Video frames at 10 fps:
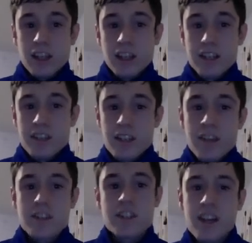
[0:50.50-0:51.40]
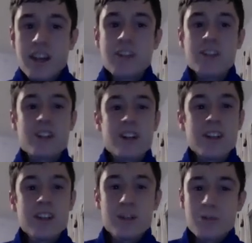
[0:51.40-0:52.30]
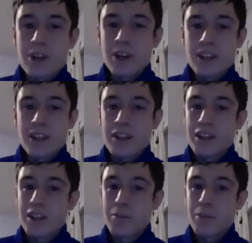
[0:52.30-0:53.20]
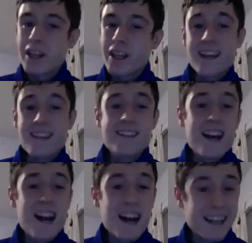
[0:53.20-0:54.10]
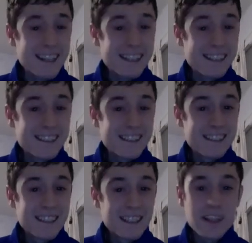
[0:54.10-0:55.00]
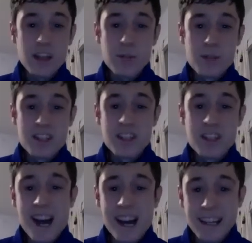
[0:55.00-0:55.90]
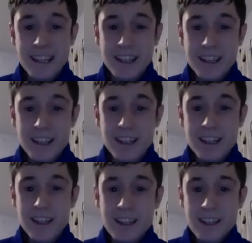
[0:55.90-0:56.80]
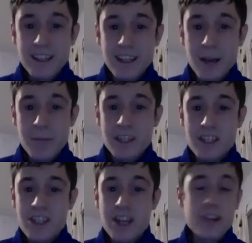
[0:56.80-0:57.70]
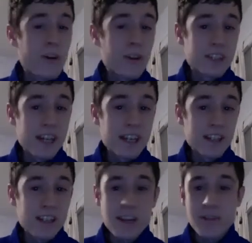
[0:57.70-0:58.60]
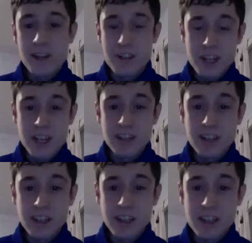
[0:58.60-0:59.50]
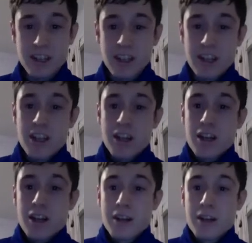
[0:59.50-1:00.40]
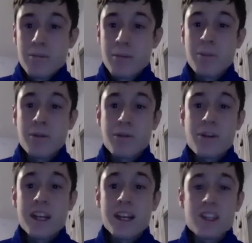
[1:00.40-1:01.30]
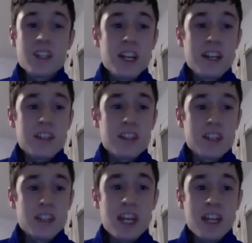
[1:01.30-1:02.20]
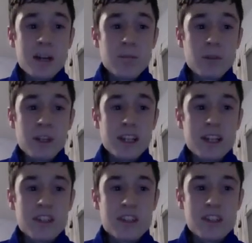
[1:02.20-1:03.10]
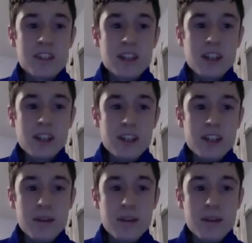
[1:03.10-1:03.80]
It's time to tell Charlie Swan Bella has died. In other words, lie. I mean, she's not all dead, if I understand correctly. But before they get the chance, Jacob realizes the Cullens